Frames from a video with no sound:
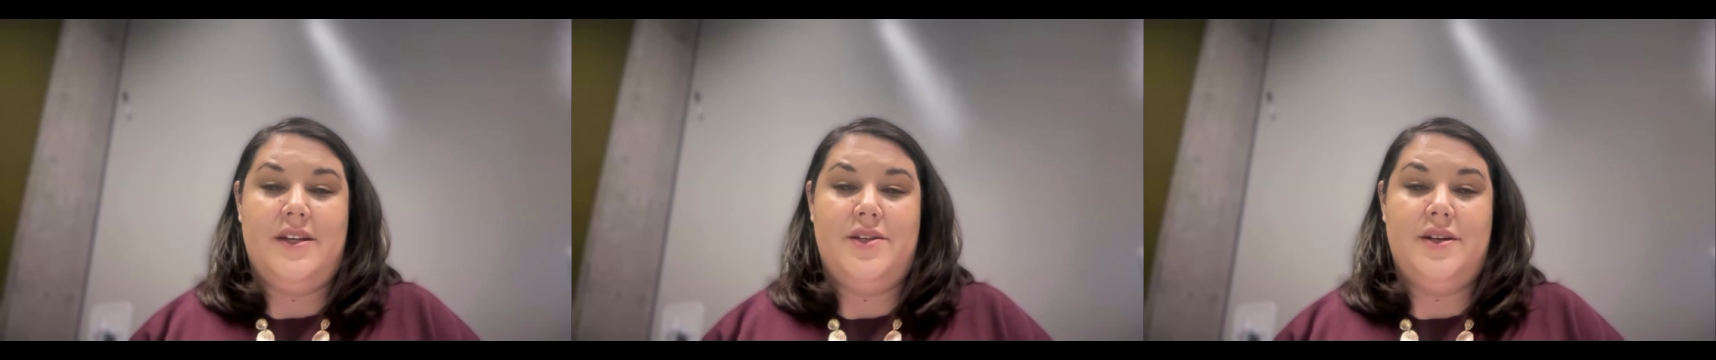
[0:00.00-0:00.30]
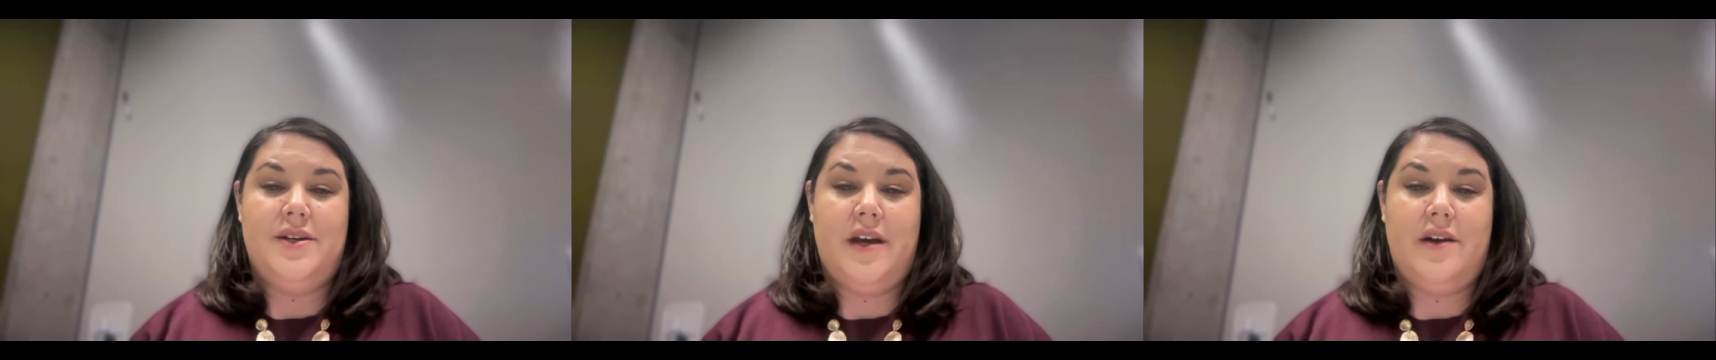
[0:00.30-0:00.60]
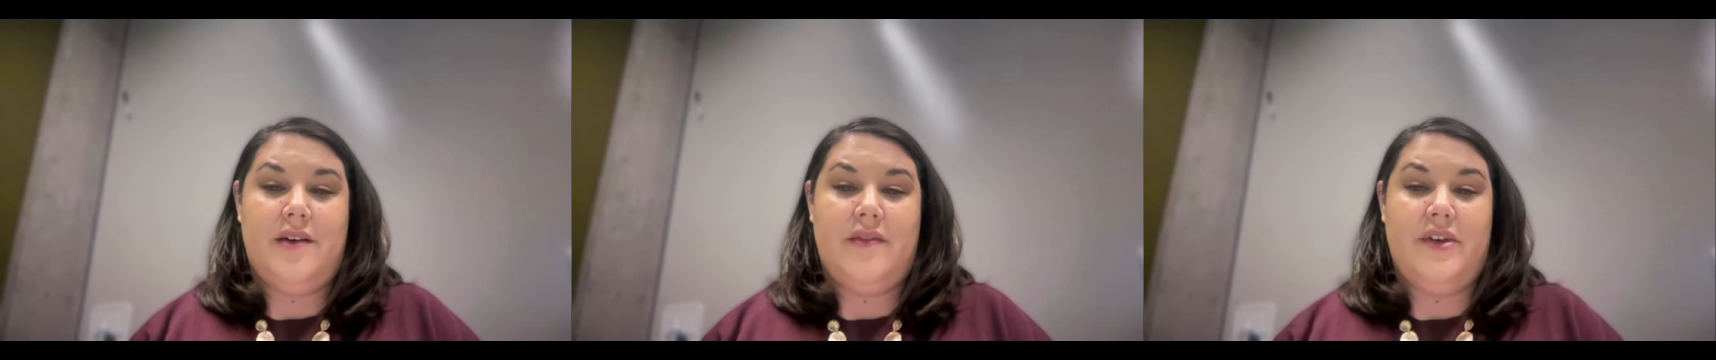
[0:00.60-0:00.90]
And during
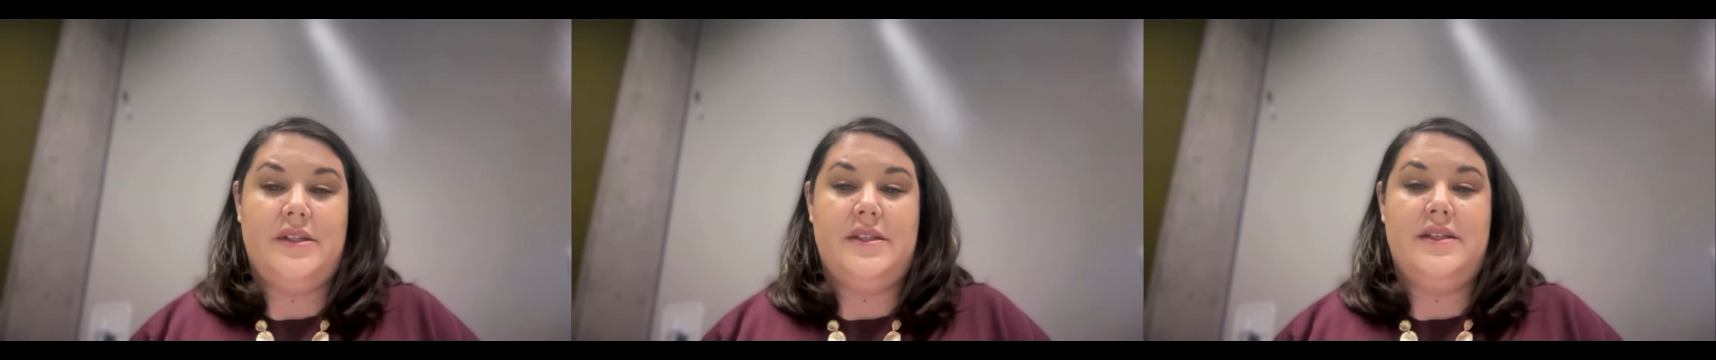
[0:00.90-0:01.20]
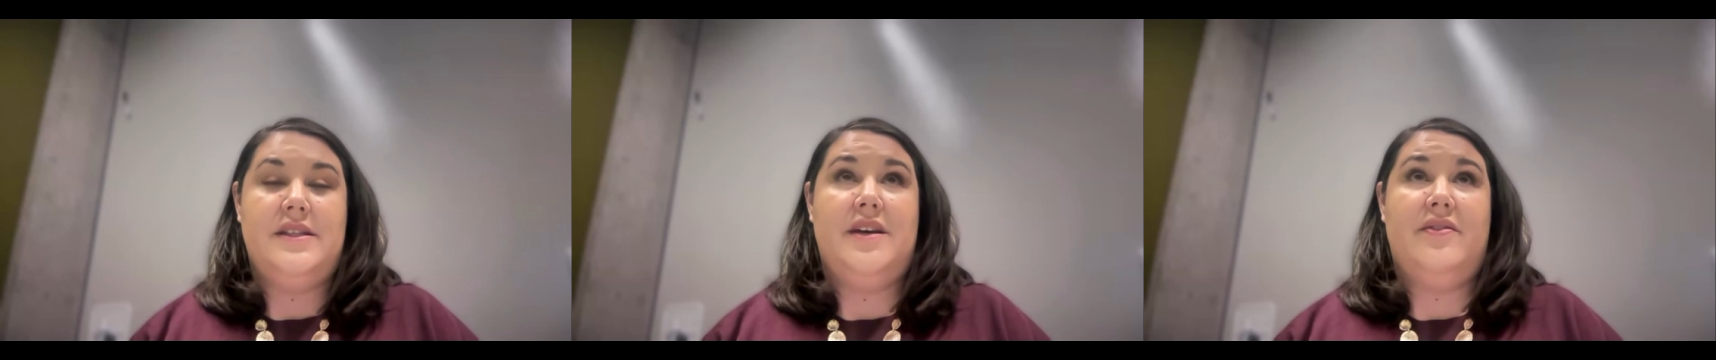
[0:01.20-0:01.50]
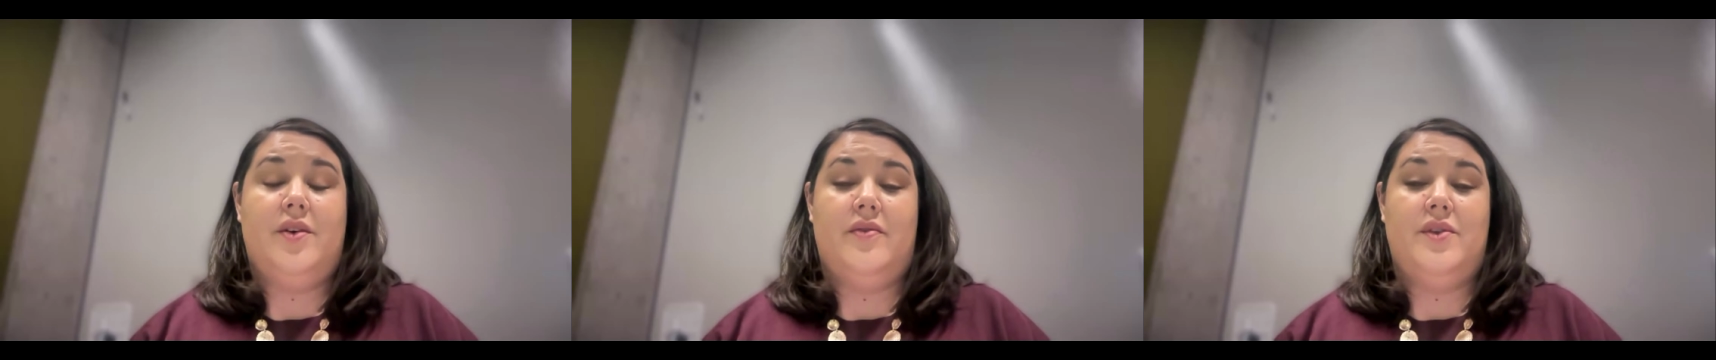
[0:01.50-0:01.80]
that conference, the
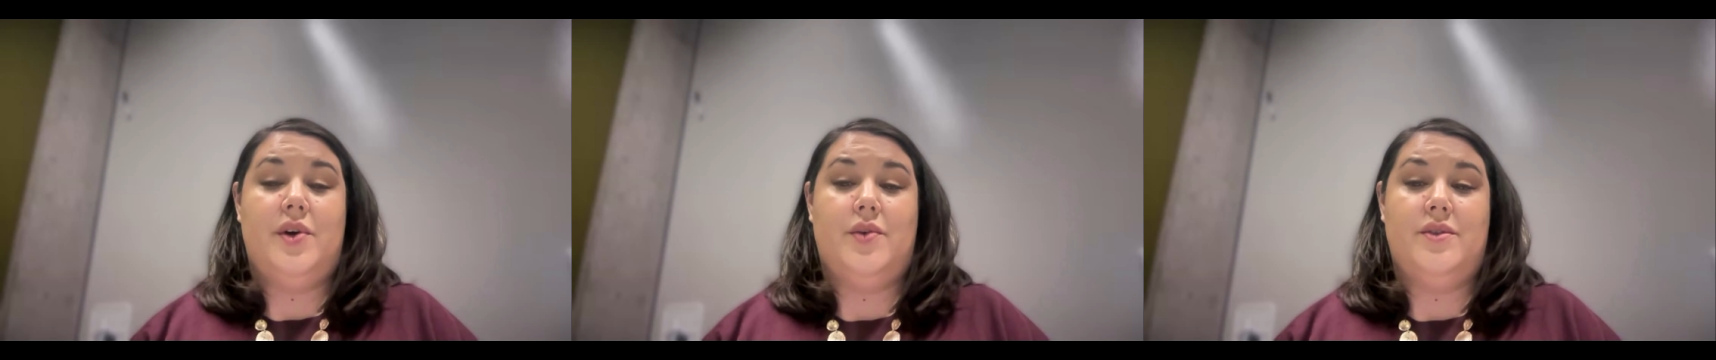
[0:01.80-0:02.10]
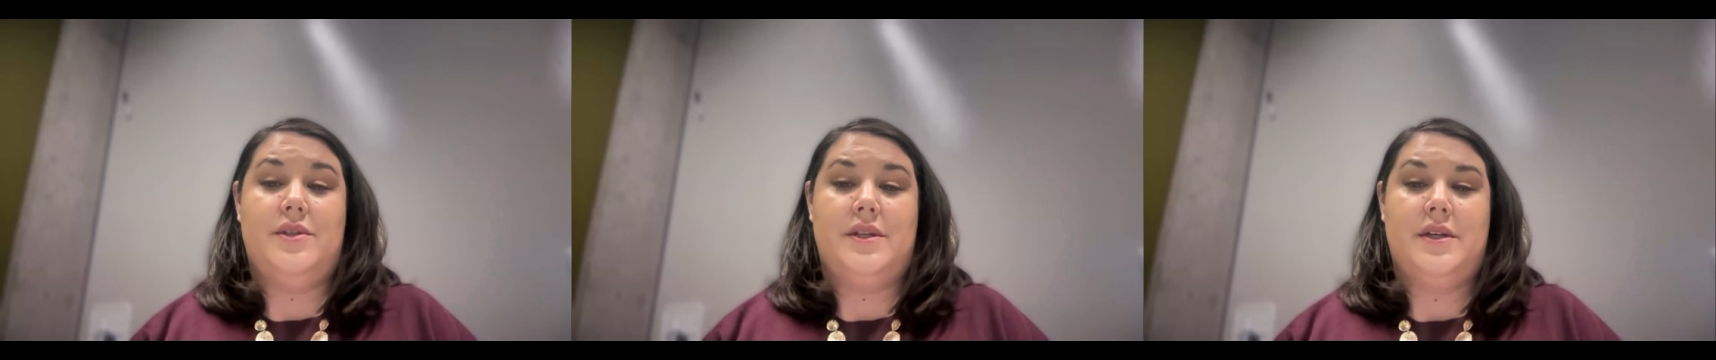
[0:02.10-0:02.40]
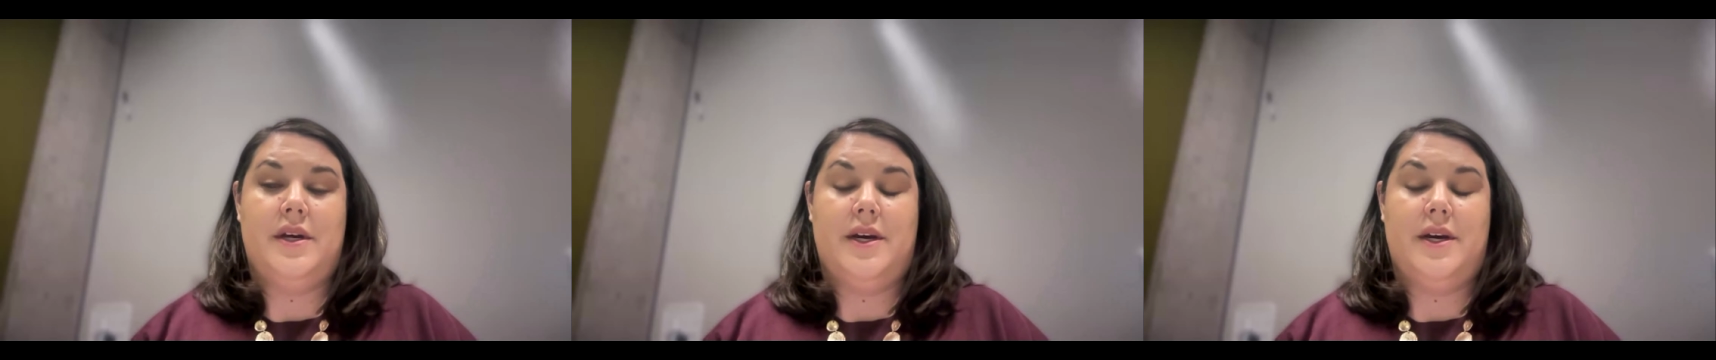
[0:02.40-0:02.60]
CFO of Toast,